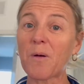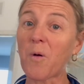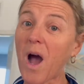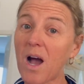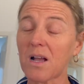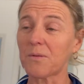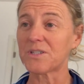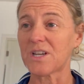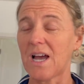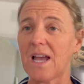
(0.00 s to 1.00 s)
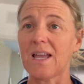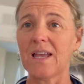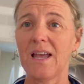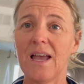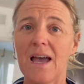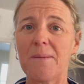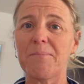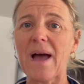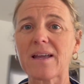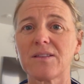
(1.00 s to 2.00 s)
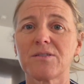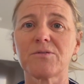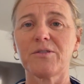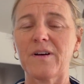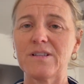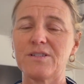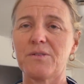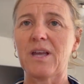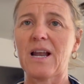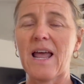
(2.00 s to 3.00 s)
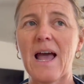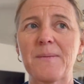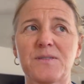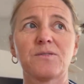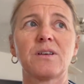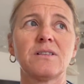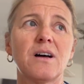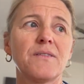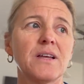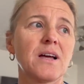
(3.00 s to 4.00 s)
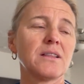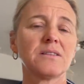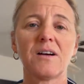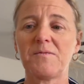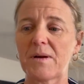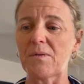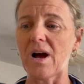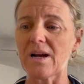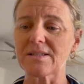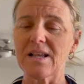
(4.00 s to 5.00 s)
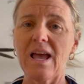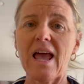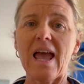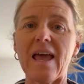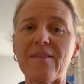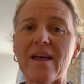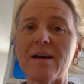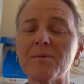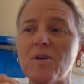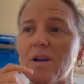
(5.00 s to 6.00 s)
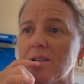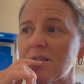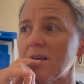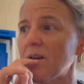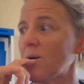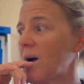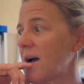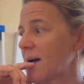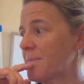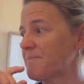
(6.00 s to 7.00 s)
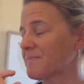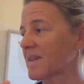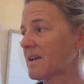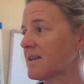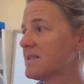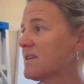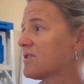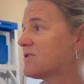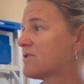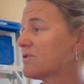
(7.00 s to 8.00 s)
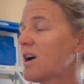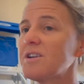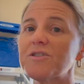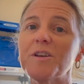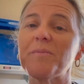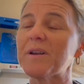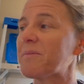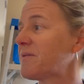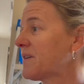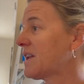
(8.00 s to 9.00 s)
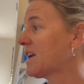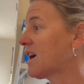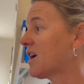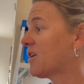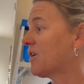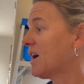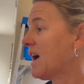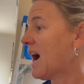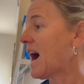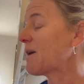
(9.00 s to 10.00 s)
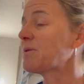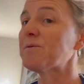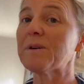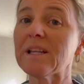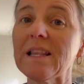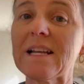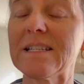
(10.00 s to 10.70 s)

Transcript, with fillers: walk, which I I'm back in the groove on doing and I absolutely love it. I love my walks. And then I'm going to um, continue to do laundry, put up a video. I would really like